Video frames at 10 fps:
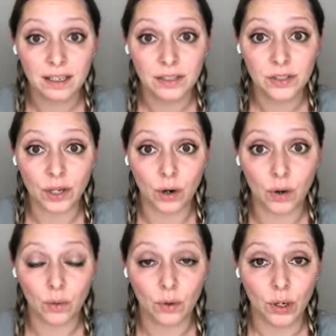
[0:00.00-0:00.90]
Right.
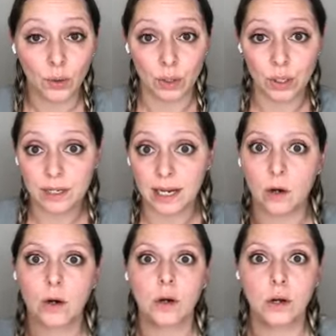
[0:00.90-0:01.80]
So when you take
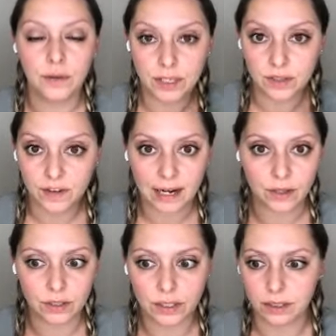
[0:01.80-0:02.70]
all these
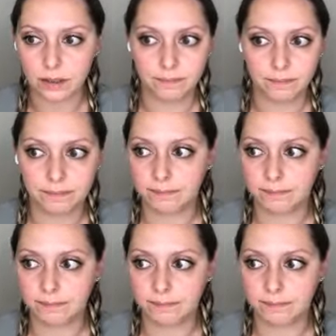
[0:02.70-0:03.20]
factors into,